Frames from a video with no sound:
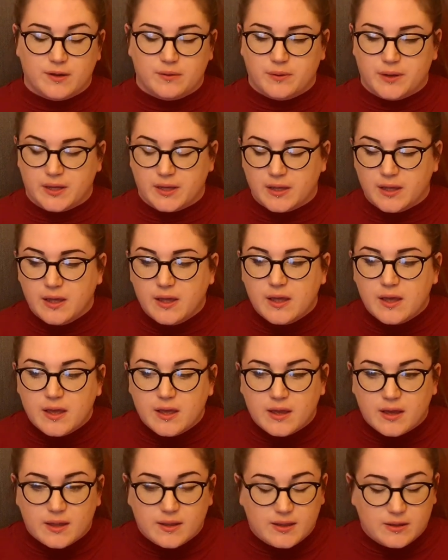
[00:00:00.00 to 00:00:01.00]
way,
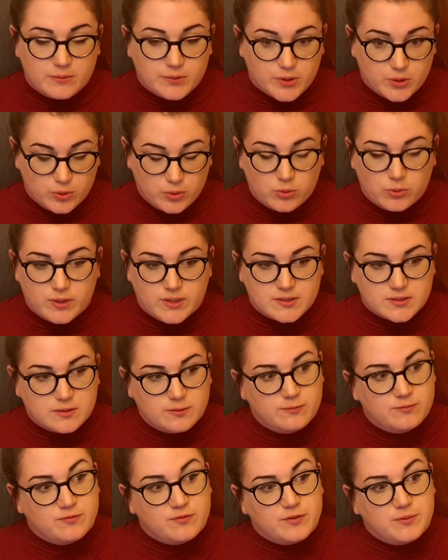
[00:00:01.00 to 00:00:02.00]
and they would always
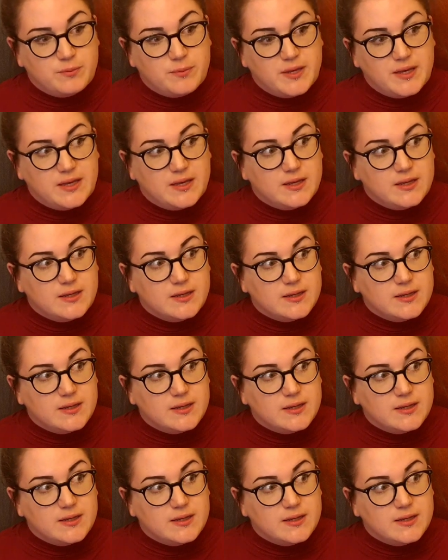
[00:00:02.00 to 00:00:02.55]
comfort me.